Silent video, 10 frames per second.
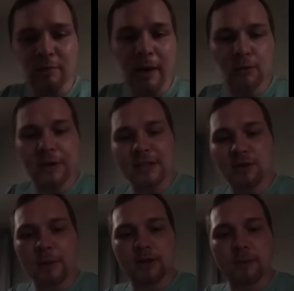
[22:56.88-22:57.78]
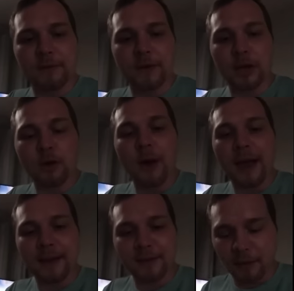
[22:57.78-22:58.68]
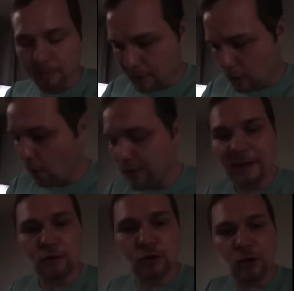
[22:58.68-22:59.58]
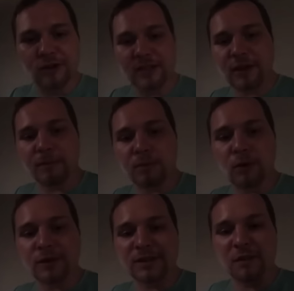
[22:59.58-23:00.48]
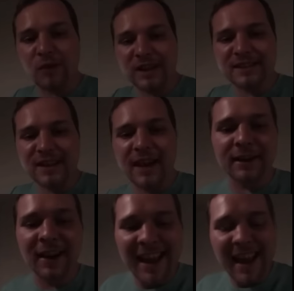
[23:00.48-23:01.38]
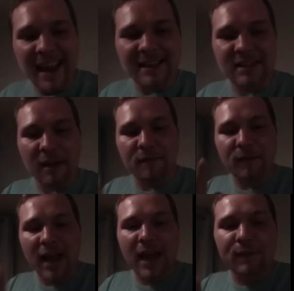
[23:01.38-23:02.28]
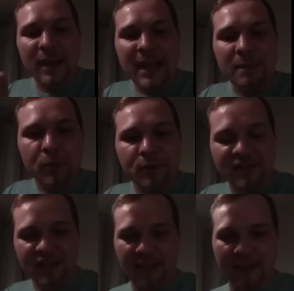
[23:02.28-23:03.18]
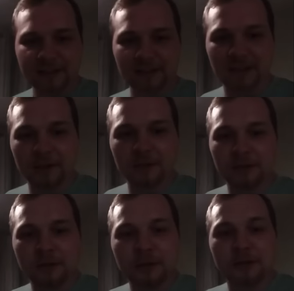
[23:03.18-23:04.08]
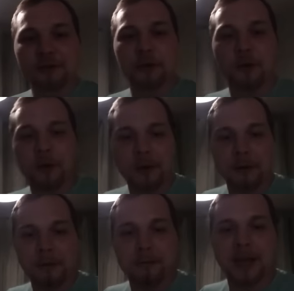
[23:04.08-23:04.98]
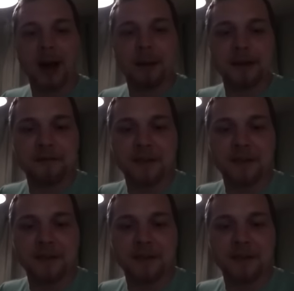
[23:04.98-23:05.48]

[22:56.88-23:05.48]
reason why I'm doing this quick Twitter video is because I've just launched this great product. Really exciting. It's a 5 ebooks series to becoming